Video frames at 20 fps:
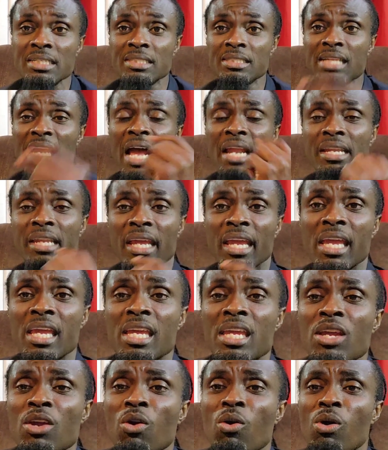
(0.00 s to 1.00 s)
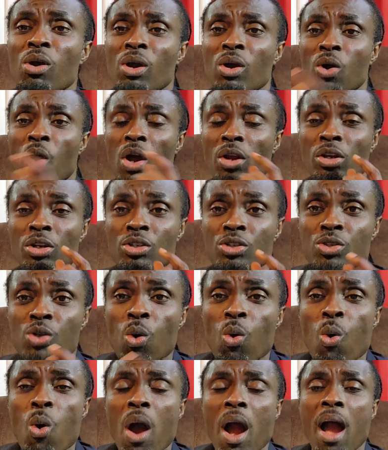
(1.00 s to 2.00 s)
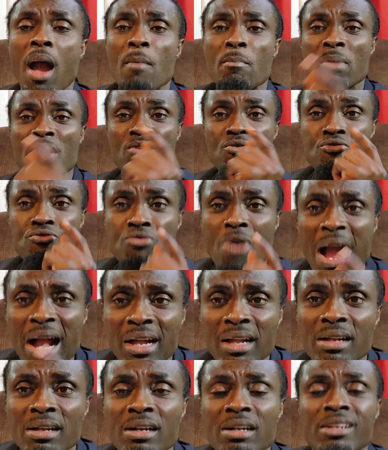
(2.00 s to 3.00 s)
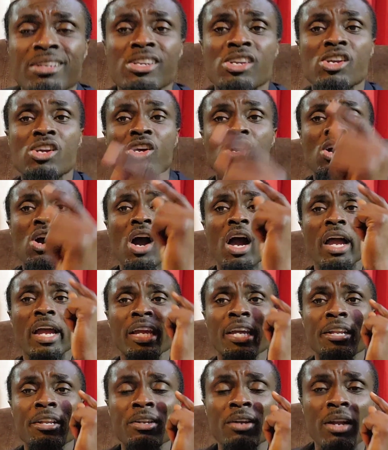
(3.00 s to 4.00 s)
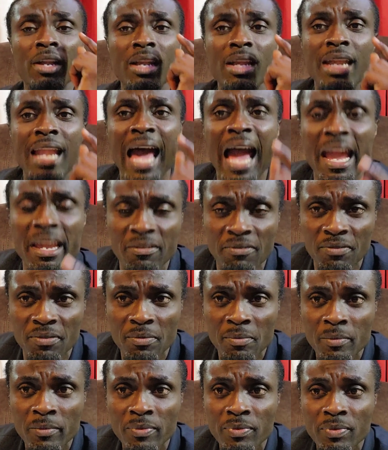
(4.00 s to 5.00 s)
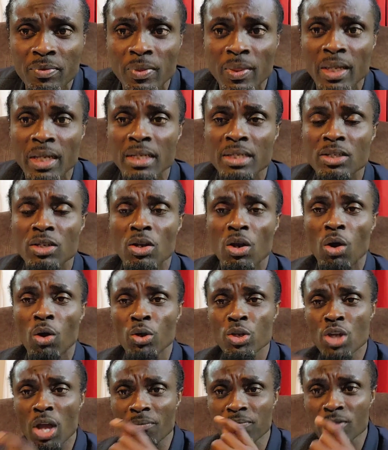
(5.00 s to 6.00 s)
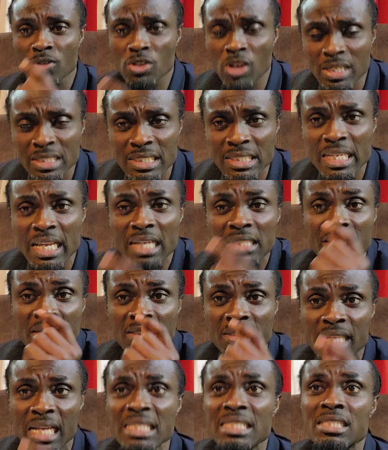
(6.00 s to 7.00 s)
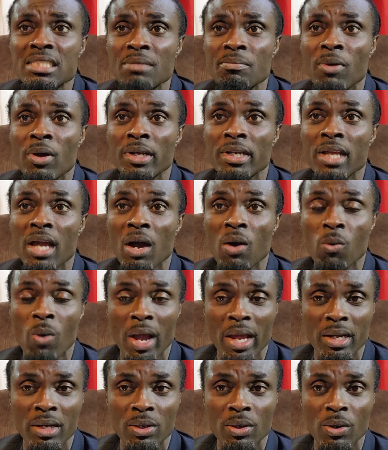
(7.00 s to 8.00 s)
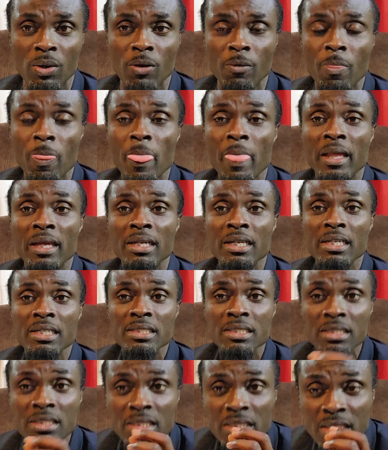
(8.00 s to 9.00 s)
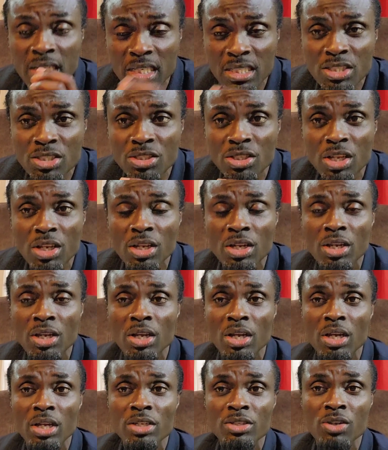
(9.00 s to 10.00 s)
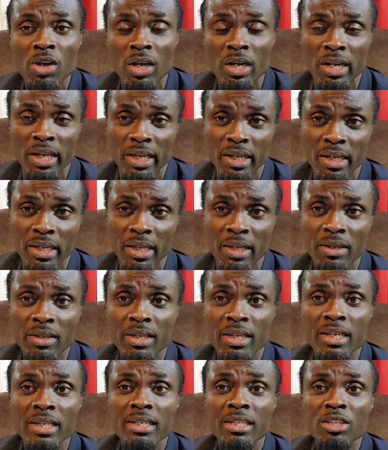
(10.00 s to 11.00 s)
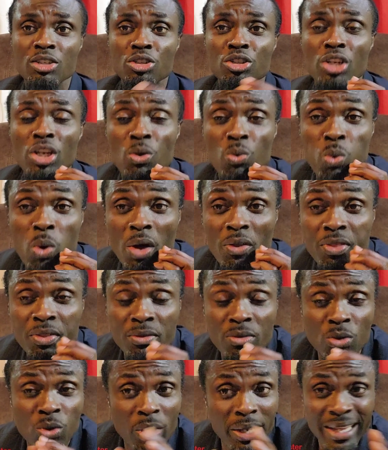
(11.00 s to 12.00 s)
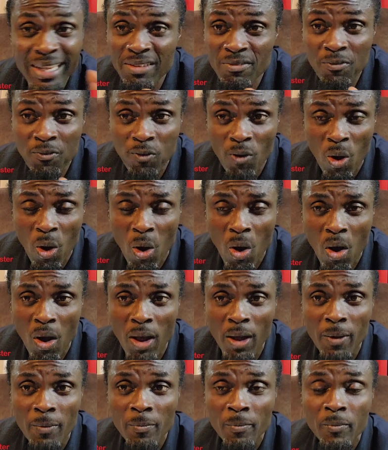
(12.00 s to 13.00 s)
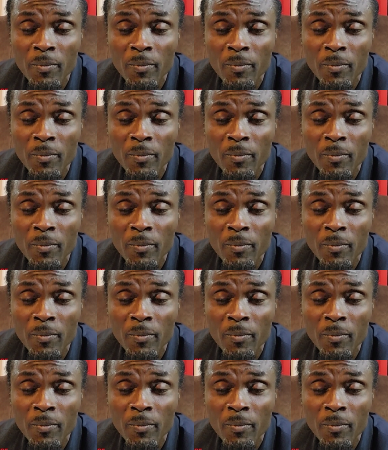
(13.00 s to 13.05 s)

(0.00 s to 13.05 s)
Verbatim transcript: that he gonna do a miracle in your life. You have just heard the testimony a while ago. This young lady she wasn't looking for